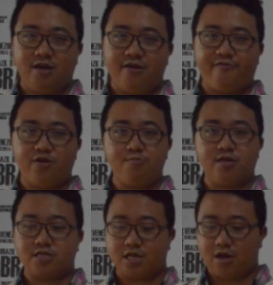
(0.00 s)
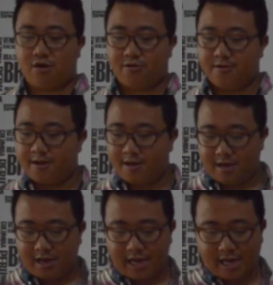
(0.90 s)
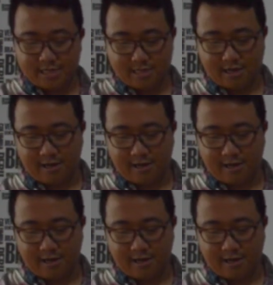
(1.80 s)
a few months ago. And